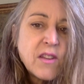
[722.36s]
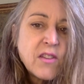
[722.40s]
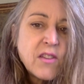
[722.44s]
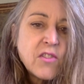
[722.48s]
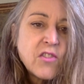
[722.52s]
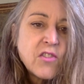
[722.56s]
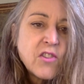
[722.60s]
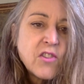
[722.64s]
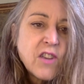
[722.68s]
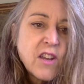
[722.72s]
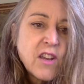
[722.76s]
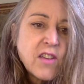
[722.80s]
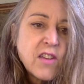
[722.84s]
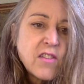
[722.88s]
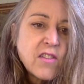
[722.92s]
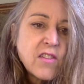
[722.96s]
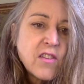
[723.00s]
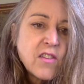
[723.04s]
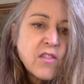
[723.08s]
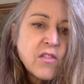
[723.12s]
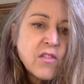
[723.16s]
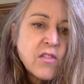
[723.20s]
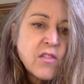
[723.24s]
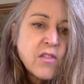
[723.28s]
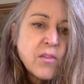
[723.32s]
these
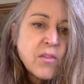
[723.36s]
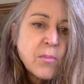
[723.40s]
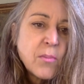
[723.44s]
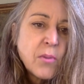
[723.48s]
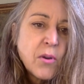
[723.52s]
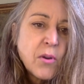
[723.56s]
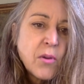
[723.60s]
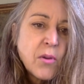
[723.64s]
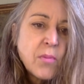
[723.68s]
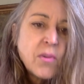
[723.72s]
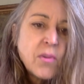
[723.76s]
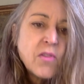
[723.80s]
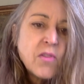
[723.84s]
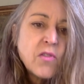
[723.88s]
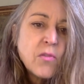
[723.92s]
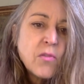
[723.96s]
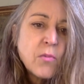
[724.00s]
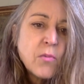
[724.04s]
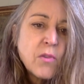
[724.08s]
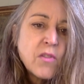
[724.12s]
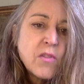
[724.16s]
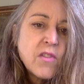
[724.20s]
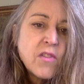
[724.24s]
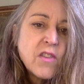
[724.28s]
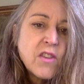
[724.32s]
chains. Uh, the purpose
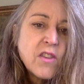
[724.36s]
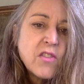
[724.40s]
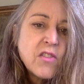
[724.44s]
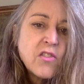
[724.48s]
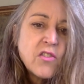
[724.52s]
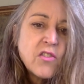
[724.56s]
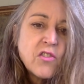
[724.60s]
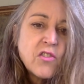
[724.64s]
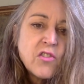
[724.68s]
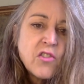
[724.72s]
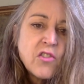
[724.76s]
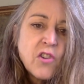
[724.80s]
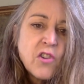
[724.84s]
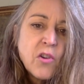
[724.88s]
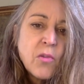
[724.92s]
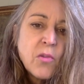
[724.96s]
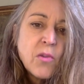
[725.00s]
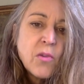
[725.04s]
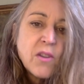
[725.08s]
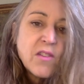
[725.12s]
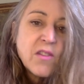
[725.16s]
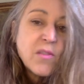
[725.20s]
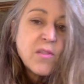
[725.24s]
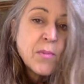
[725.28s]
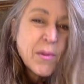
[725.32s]
was then to show
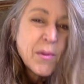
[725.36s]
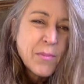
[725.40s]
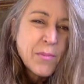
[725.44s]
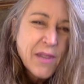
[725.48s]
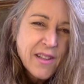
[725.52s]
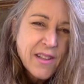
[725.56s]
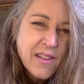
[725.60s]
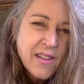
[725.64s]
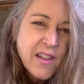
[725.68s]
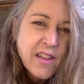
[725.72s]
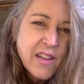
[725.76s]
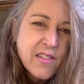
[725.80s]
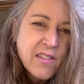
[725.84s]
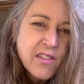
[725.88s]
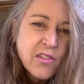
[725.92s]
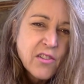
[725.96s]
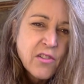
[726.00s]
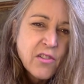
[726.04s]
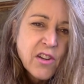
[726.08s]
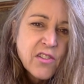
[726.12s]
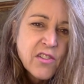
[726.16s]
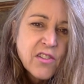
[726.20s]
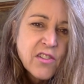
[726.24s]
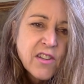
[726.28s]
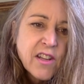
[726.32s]
what is meant by classic
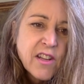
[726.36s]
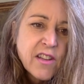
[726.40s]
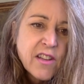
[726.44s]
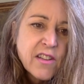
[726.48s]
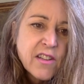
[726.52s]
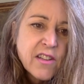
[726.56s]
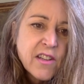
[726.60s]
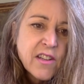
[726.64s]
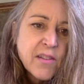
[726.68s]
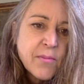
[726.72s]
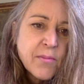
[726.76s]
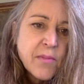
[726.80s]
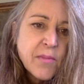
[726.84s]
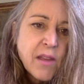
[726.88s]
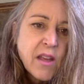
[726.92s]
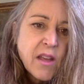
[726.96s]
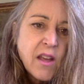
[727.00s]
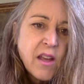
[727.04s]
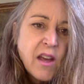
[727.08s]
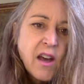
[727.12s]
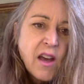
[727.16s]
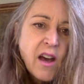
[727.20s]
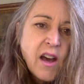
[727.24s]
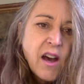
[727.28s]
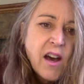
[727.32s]
rationality.
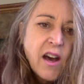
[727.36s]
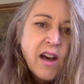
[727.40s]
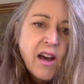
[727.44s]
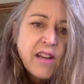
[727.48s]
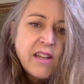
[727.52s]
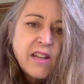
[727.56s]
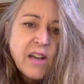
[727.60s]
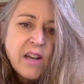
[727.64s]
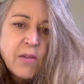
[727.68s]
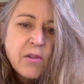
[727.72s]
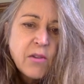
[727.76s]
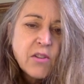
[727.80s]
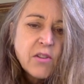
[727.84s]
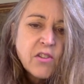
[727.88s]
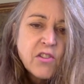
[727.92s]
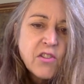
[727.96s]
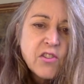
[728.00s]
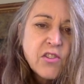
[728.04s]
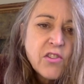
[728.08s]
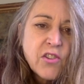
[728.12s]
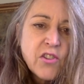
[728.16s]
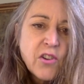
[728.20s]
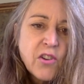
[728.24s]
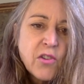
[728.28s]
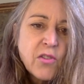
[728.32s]
I now want to
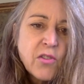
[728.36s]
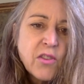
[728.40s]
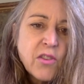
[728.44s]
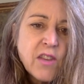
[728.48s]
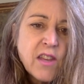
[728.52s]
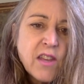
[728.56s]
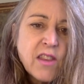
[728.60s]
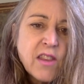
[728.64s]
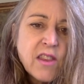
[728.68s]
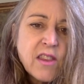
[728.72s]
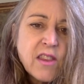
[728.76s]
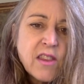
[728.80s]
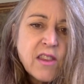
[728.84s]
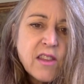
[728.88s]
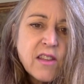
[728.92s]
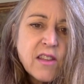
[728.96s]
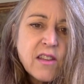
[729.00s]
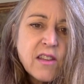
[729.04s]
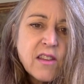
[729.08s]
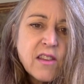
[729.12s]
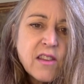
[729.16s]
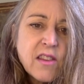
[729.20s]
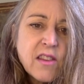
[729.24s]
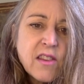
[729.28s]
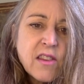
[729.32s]
show that
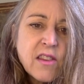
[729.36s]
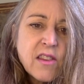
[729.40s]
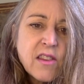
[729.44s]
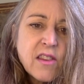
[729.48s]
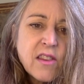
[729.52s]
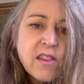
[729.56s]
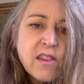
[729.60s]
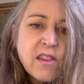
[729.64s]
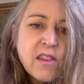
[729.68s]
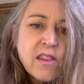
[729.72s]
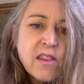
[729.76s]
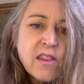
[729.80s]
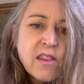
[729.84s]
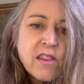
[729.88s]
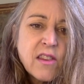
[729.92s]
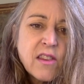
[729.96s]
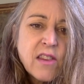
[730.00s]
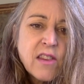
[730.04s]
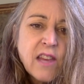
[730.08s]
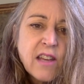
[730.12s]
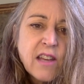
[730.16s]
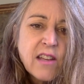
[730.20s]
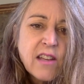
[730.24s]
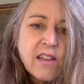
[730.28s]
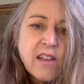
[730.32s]

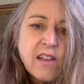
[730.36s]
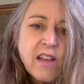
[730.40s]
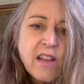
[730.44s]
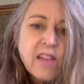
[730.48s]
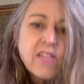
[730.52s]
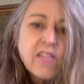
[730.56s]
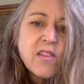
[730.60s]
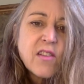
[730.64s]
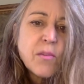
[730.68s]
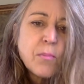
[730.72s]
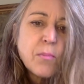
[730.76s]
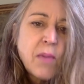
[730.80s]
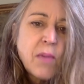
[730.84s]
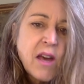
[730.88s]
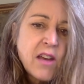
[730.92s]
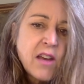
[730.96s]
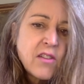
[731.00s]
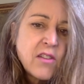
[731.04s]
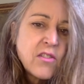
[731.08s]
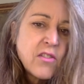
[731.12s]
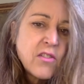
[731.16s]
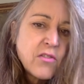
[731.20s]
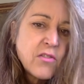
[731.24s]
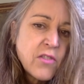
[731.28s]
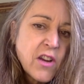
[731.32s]
that classic
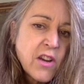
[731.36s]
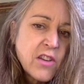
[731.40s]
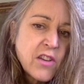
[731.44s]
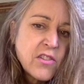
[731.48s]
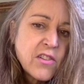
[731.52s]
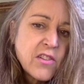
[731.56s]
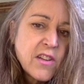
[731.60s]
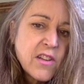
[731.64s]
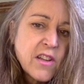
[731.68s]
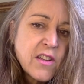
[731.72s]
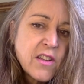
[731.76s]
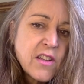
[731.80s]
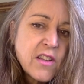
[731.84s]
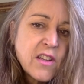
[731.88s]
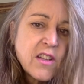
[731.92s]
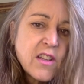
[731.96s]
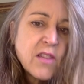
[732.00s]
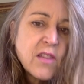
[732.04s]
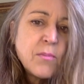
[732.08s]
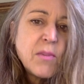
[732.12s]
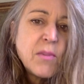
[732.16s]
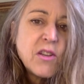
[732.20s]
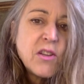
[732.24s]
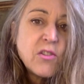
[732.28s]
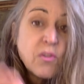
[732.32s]
pattern of rationality
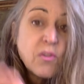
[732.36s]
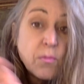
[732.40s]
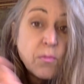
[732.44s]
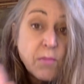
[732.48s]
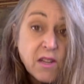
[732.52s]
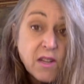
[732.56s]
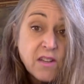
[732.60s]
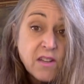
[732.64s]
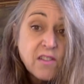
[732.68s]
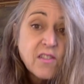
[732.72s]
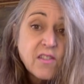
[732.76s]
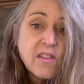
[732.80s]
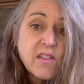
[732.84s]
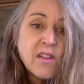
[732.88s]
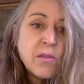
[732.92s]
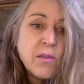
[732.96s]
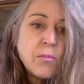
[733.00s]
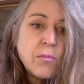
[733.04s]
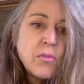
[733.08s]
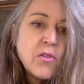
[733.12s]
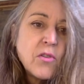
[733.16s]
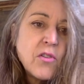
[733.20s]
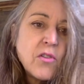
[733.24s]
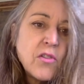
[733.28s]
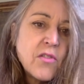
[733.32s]
can be tremendously
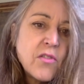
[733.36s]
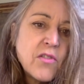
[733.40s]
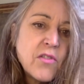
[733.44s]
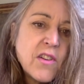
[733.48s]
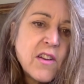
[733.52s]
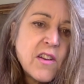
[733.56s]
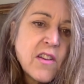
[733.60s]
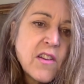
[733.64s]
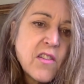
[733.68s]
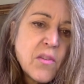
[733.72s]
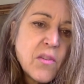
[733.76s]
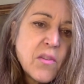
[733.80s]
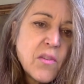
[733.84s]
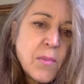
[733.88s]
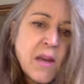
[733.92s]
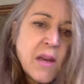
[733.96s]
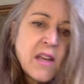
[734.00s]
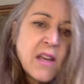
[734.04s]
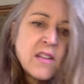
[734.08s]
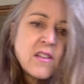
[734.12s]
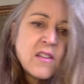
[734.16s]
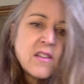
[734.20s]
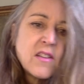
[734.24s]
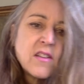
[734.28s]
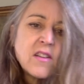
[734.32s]
improved and
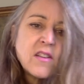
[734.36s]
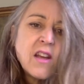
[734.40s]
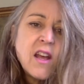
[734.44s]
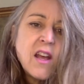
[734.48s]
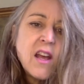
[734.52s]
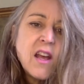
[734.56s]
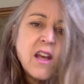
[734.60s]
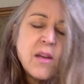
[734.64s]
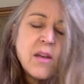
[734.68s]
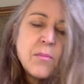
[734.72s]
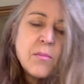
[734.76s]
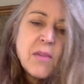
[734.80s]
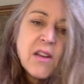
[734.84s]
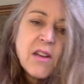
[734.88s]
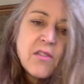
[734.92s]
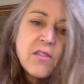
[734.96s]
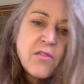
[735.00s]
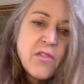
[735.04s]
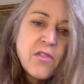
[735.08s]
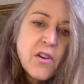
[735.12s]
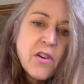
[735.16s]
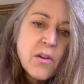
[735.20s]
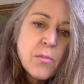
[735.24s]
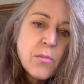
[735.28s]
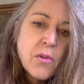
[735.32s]
expanded and made
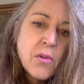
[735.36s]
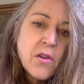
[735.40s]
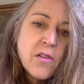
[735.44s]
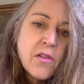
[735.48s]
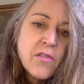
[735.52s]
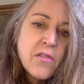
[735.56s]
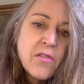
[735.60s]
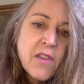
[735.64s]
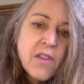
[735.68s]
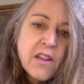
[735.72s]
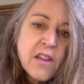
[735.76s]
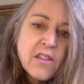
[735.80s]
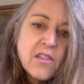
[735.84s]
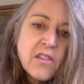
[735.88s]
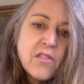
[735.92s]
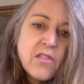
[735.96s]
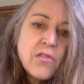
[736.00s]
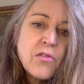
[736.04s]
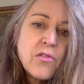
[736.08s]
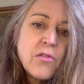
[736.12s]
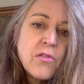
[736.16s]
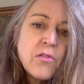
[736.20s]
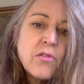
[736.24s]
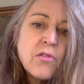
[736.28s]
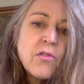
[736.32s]
far more effective
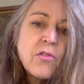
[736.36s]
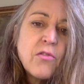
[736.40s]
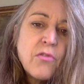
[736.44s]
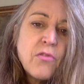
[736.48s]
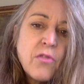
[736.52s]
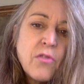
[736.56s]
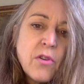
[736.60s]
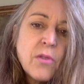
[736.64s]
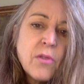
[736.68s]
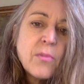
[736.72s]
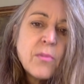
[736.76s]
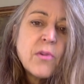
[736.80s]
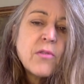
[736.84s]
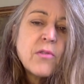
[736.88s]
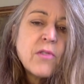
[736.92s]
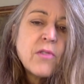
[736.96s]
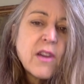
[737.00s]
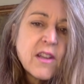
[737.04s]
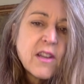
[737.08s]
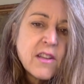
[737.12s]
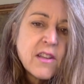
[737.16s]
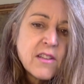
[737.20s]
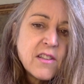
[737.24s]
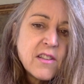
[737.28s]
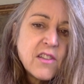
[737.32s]
through the formal
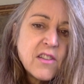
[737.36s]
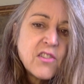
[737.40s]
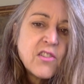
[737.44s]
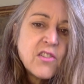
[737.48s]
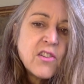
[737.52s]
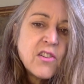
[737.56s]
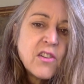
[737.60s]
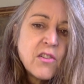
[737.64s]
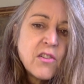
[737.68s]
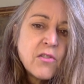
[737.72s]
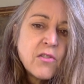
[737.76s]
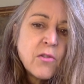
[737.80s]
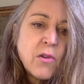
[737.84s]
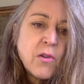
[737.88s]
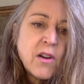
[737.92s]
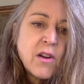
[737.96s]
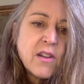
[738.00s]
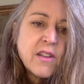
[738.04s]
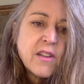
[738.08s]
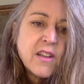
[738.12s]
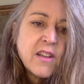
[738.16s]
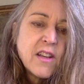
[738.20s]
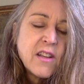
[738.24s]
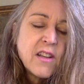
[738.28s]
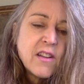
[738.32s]
recognition of
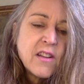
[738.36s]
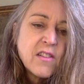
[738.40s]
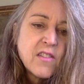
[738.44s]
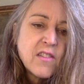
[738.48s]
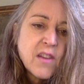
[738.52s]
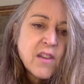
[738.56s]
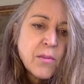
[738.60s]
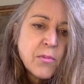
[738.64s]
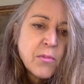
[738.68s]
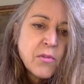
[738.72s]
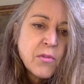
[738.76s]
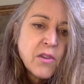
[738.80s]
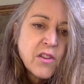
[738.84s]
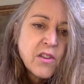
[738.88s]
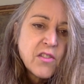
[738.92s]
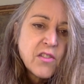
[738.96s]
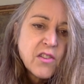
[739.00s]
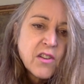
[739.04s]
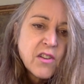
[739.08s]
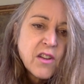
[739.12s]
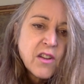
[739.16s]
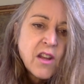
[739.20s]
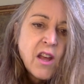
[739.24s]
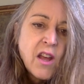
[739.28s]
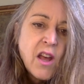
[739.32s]
quality in its
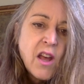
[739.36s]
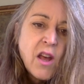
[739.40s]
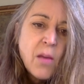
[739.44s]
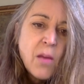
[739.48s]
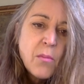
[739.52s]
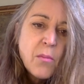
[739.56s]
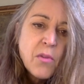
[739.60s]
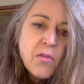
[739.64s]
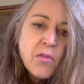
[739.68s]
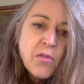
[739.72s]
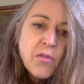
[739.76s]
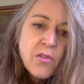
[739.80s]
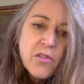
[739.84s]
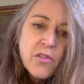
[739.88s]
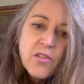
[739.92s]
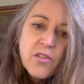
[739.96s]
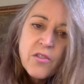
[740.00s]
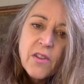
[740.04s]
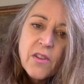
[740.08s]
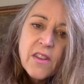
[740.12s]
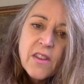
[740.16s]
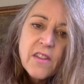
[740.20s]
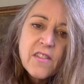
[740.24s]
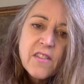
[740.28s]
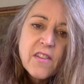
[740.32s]
operation. Before
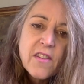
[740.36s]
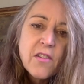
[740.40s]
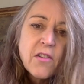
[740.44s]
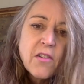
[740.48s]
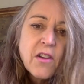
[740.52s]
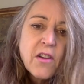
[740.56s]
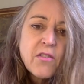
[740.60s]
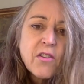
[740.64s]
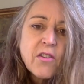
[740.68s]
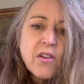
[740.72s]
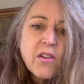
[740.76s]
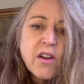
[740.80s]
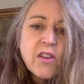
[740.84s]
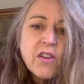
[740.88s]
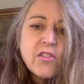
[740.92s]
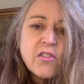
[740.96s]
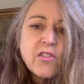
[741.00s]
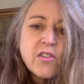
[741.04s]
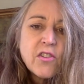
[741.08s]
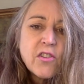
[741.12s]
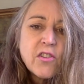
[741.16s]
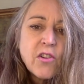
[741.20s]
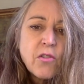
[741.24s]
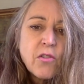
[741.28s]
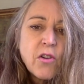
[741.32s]
doing this, however, I
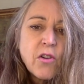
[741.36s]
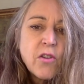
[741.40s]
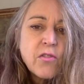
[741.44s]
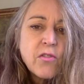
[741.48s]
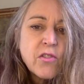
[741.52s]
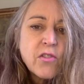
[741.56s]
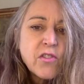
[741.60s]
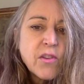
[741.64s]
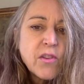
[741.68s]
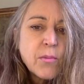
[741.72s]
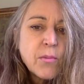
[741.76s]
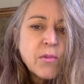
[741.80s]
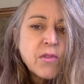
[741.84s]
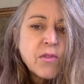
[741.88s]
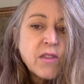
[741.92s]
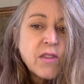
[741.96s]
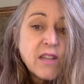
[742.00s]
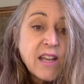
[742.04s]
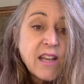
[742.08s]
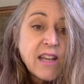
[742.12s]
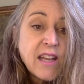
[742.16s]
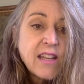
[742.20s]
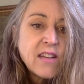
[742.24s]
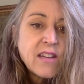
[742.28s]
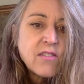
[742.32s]
should go over some of the
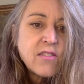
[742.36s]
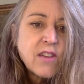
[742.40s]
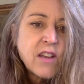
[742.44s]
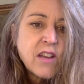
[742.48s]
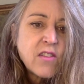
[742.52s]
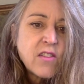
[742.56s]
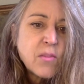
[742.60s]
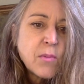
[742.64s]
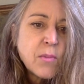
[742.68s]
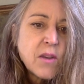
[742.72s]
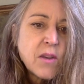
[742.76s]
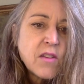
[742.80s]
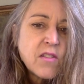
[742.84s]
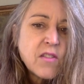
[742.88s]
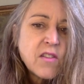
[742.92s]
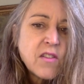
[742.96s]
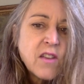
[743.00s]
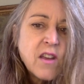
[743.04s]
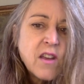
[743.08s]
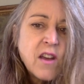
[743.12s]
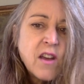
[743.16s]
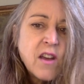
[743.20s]
negative aspects